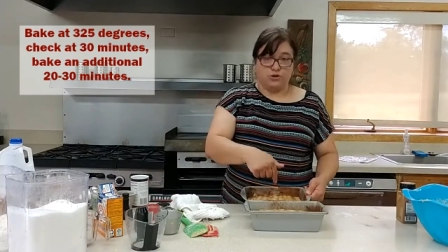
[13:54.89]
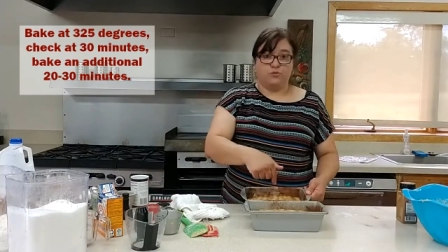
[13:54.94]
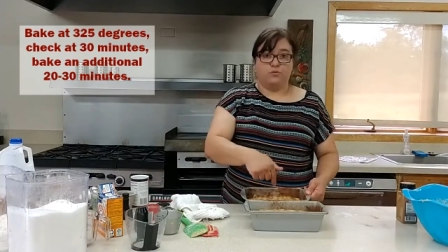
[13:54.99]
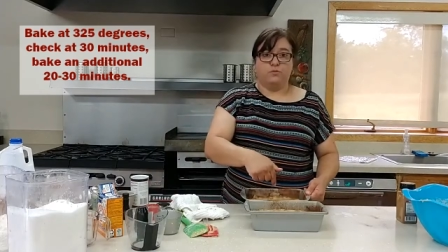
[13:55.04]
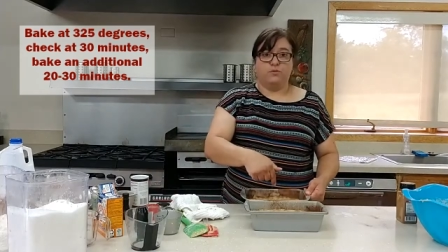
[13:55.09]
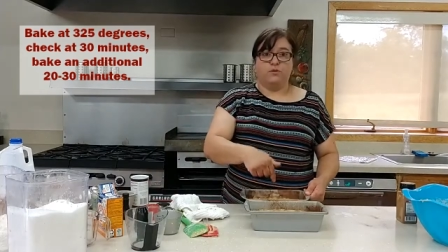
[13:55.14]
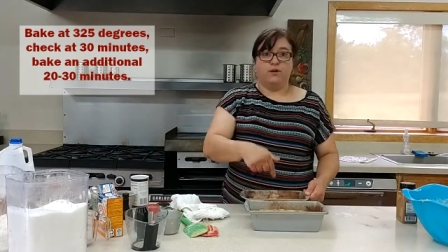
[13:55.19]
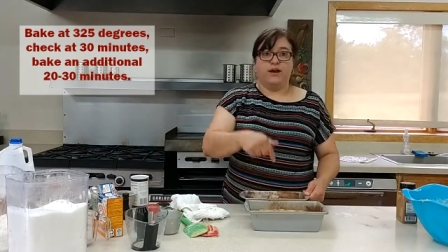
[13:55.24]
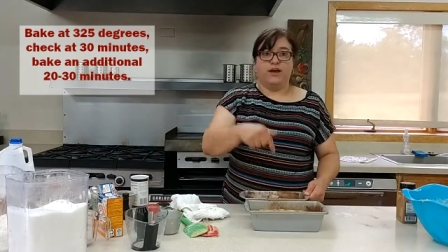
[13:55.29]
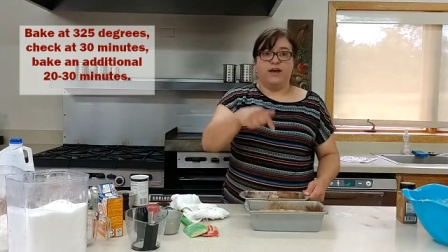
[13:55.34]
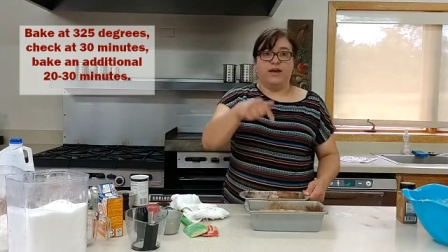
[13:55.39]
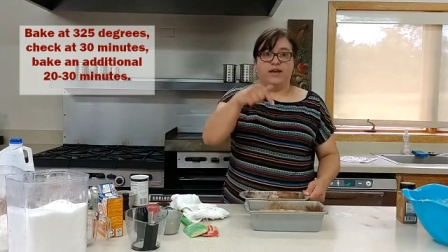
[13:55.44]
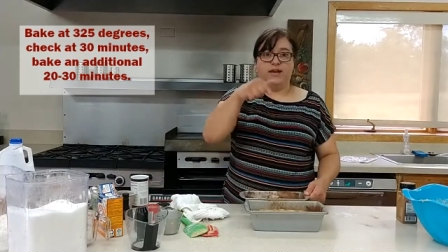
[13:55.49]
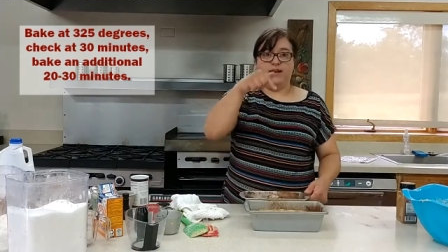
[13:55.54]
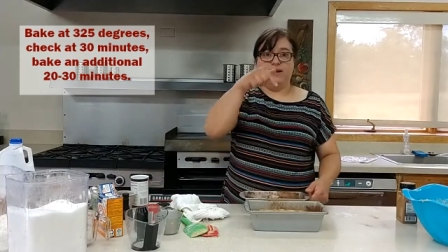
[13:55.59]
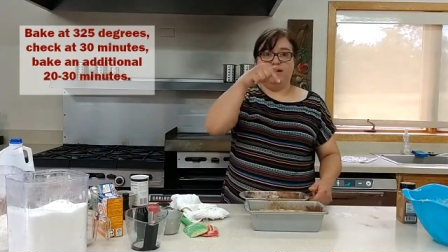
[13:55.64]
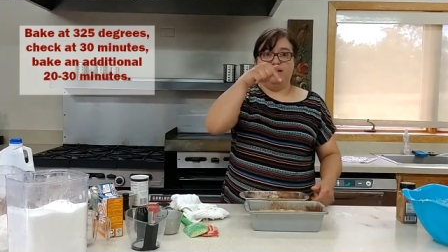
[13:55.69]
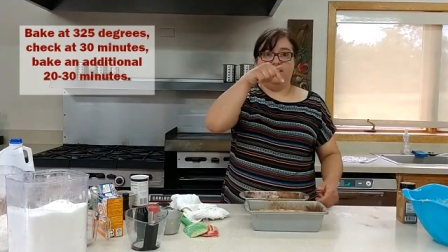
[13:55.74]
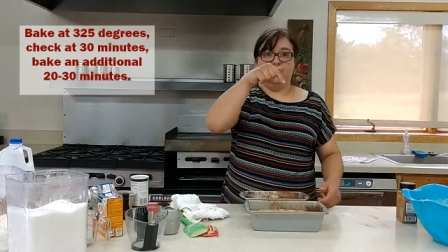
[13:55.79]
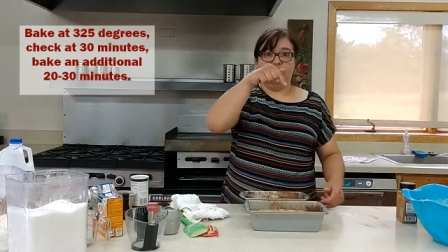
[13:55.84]
your
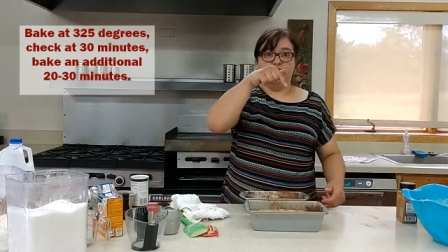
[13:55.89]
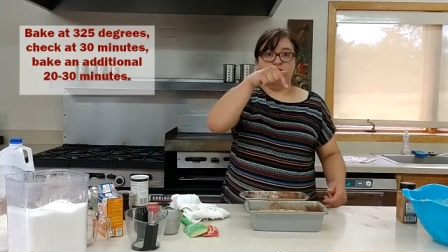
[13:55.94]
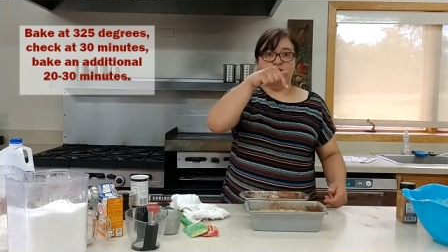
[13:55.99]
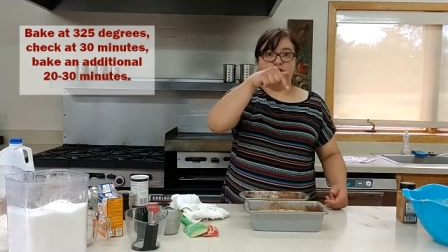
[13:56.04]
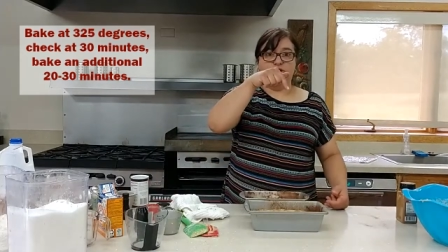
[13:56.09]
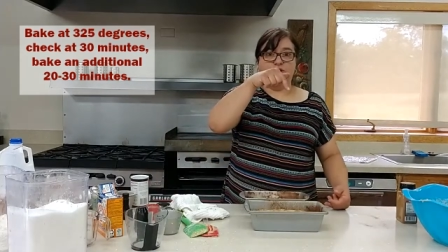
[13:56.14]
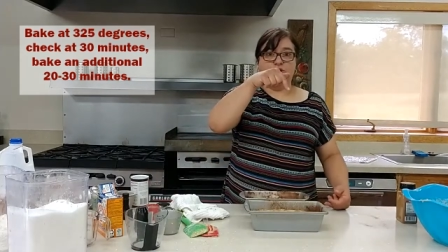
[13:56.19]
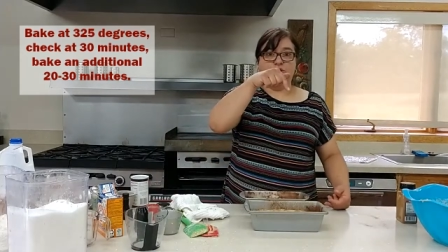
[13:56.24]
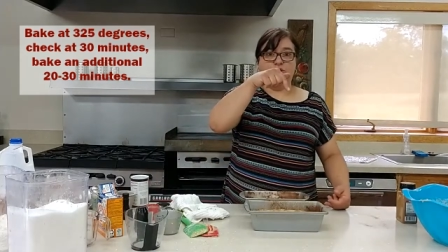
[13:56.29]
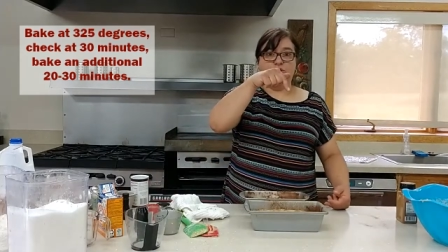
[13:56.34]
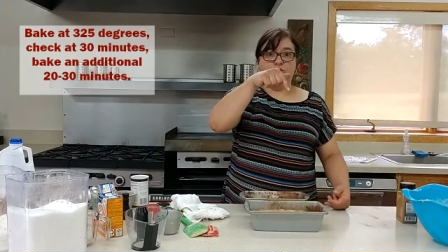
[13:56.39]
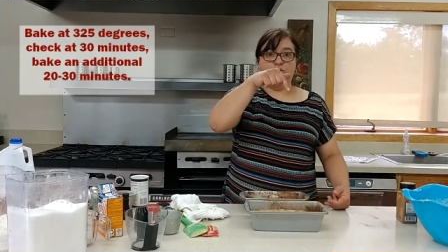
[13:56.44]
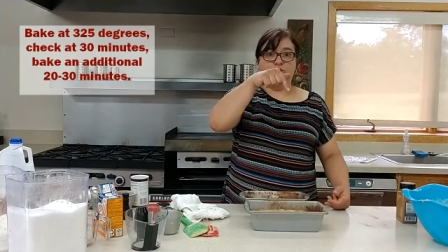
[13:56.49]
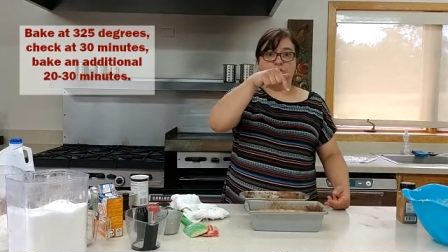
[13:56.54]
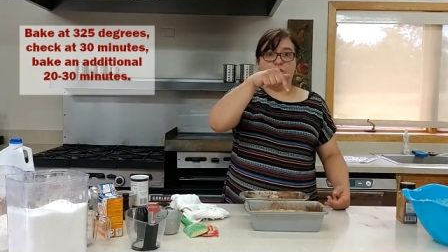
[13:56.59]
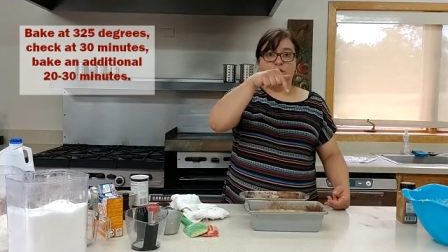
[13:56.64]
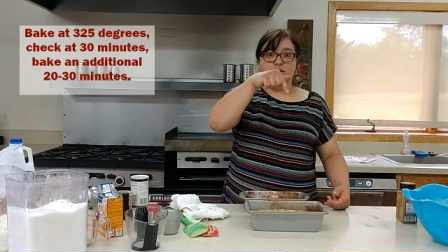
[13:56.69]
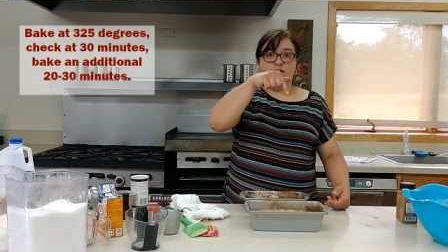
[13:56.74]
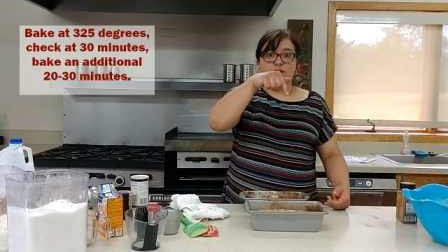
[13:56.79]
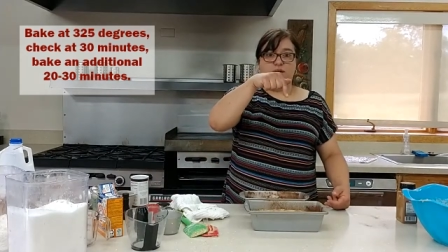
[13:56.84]
bread
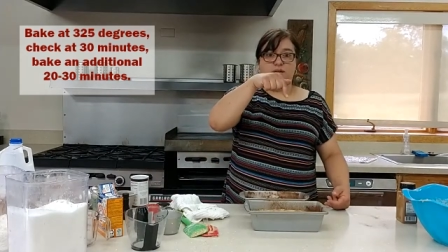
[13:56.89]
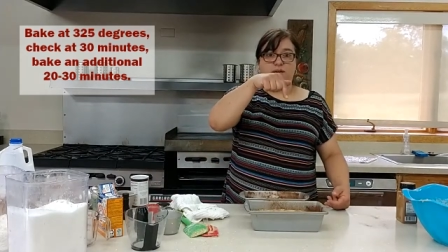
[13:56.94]
to